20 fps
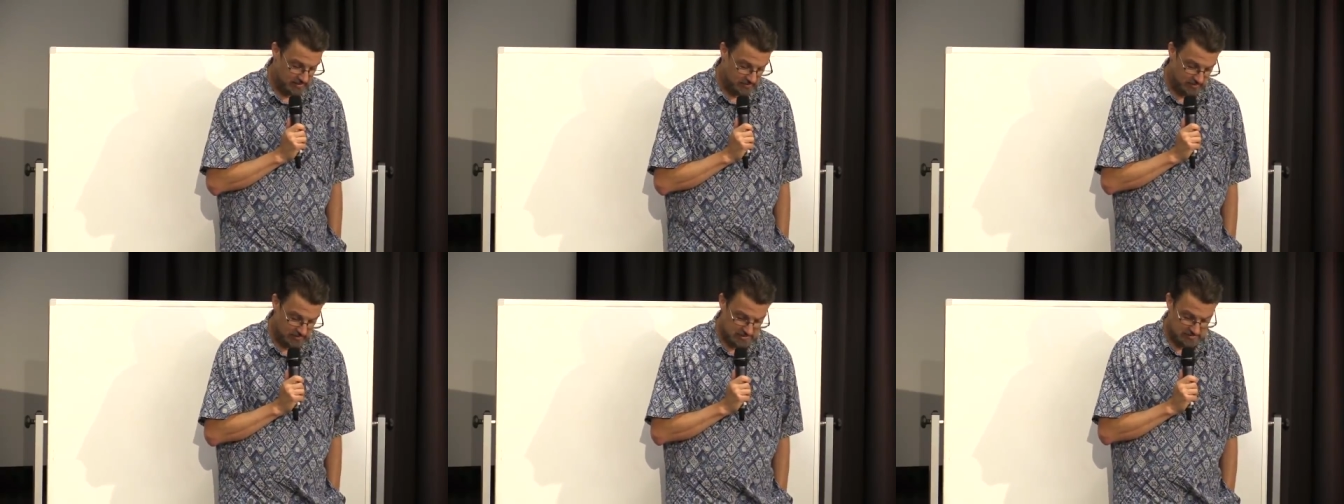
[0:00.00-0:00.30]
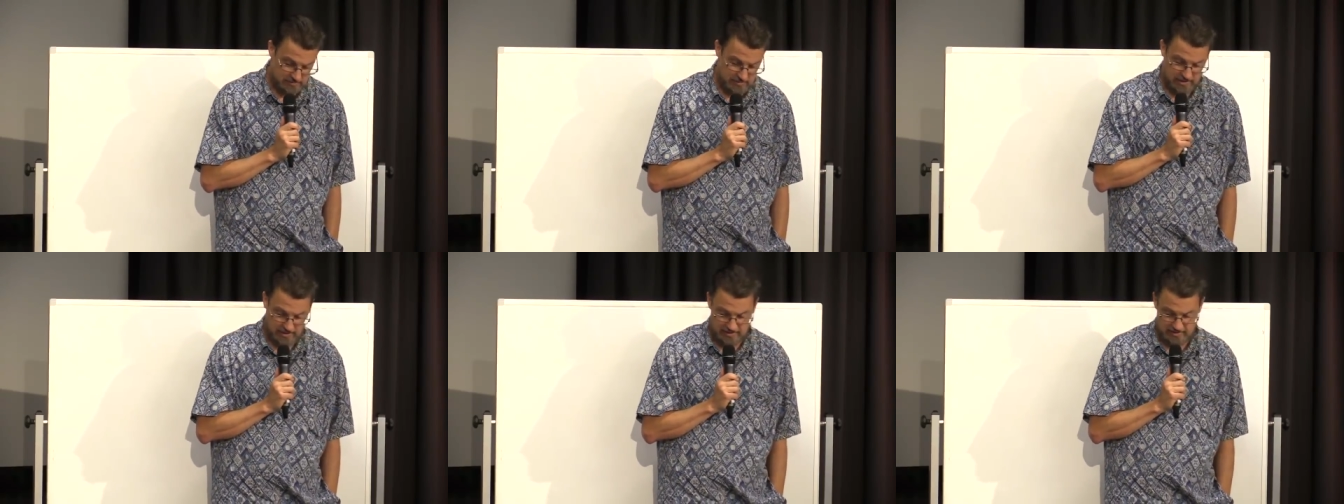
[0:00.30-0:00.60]
or what's
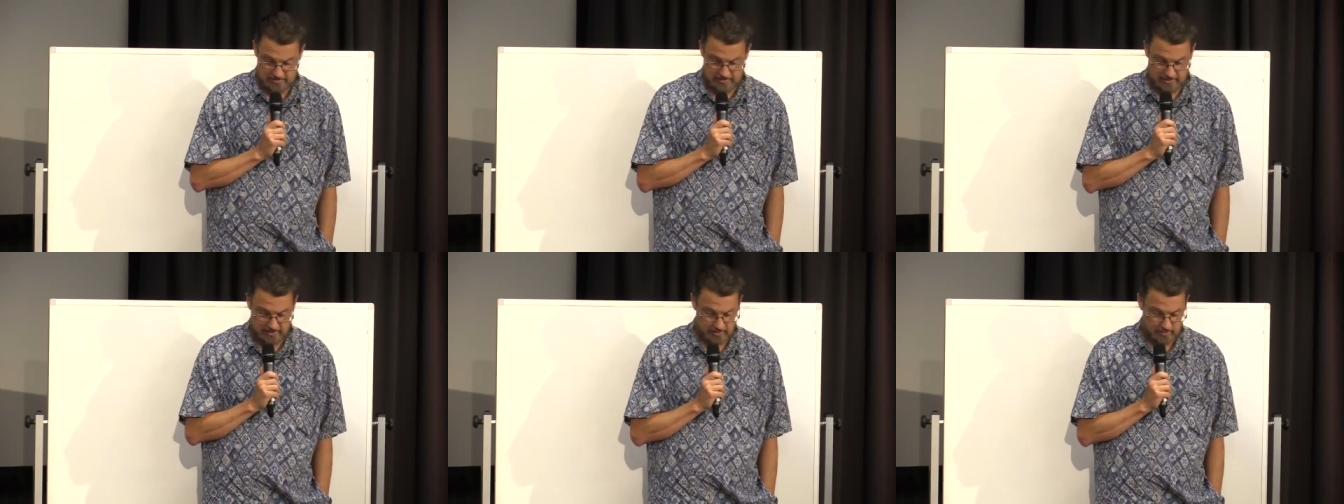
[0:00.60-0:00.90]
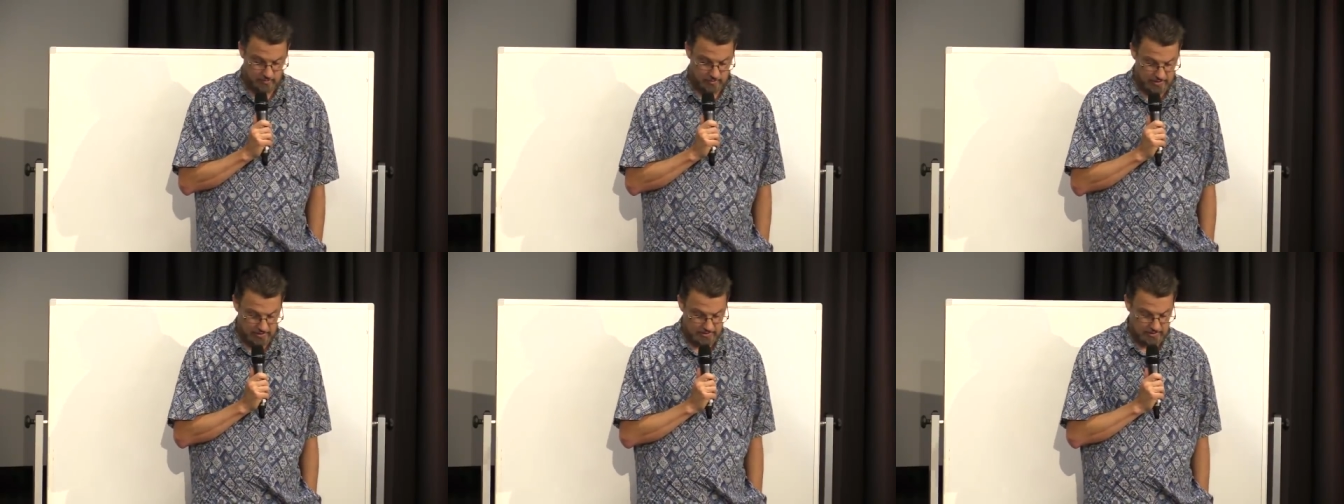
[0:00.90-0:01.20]
behind that
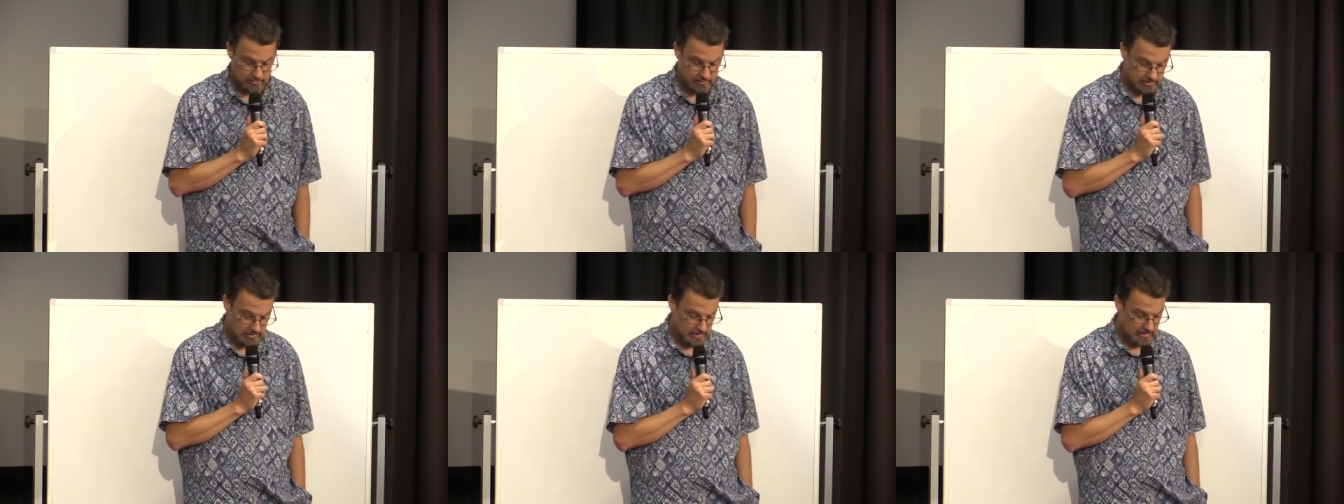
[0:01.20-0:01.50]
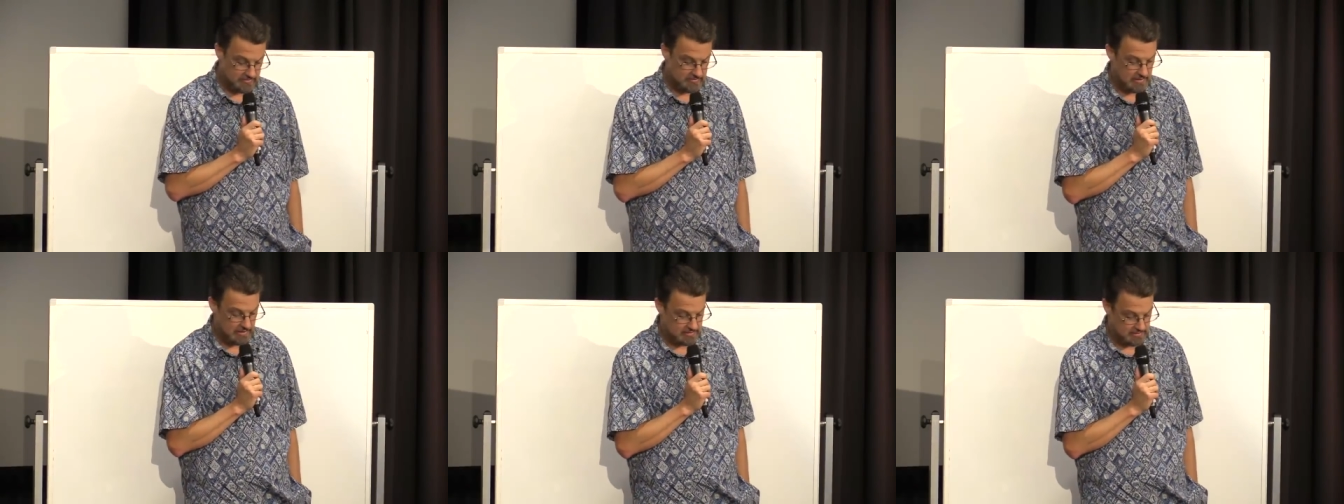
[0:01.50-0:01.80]
or why you
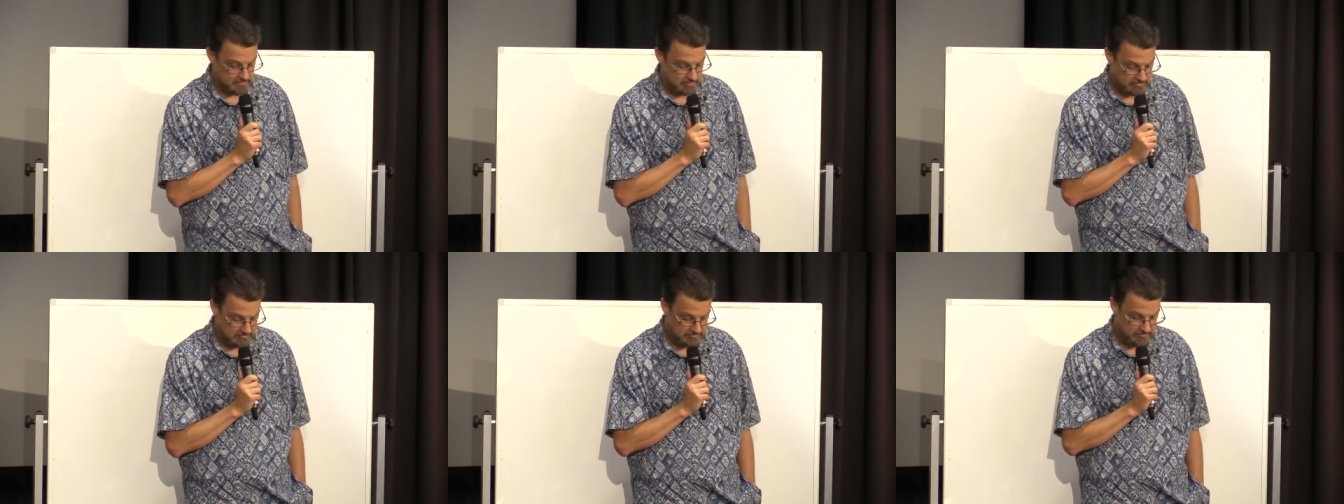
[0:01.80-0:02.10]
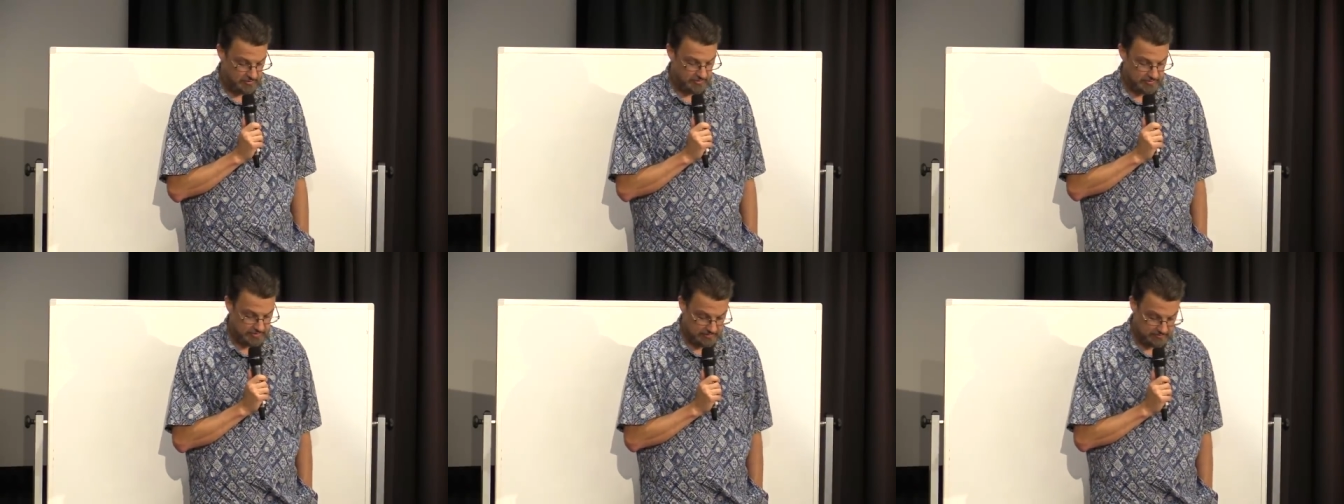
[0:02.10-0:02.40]
allowed that to
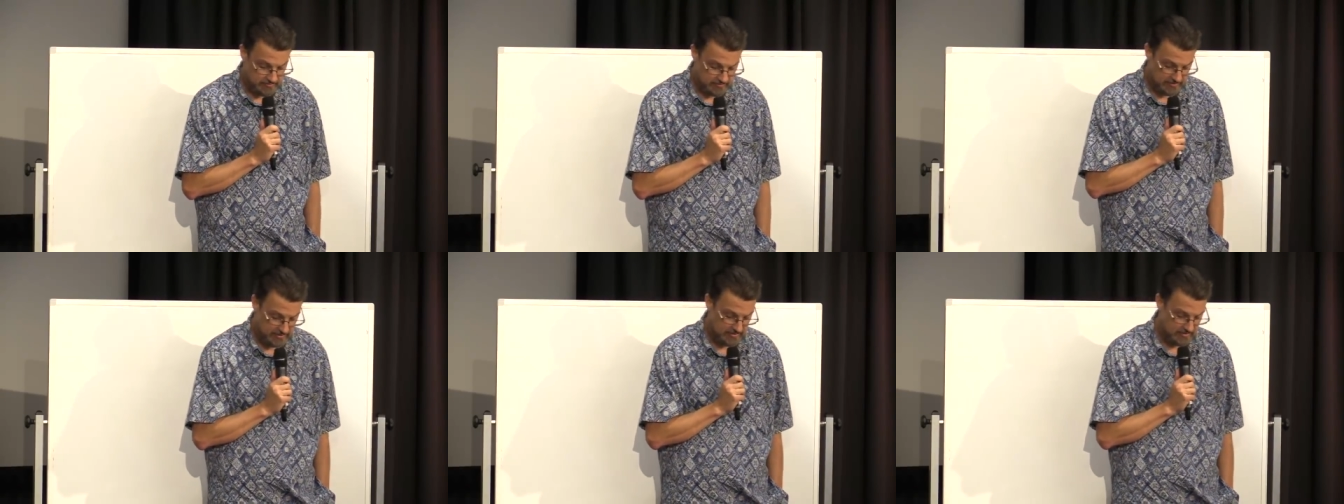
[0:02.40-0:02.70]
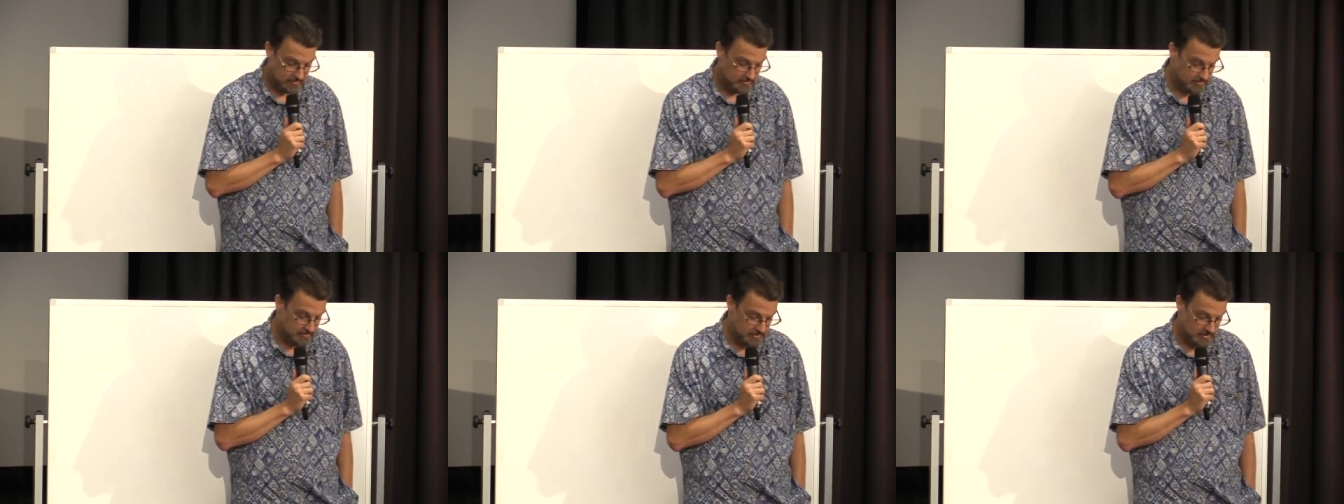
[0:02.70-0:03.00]
befall them,
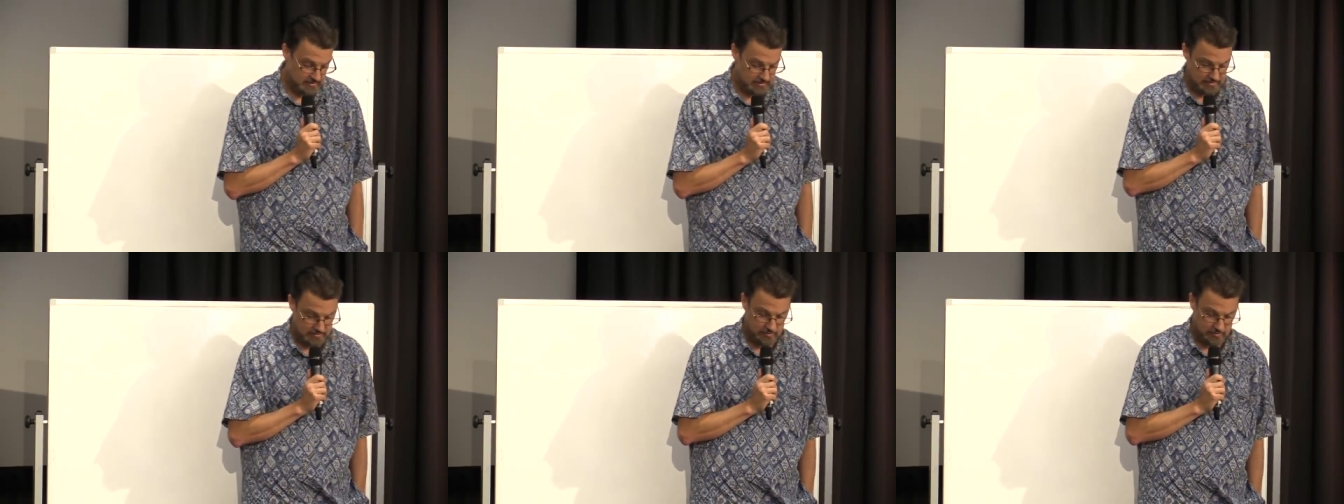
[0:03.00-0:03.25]
Father,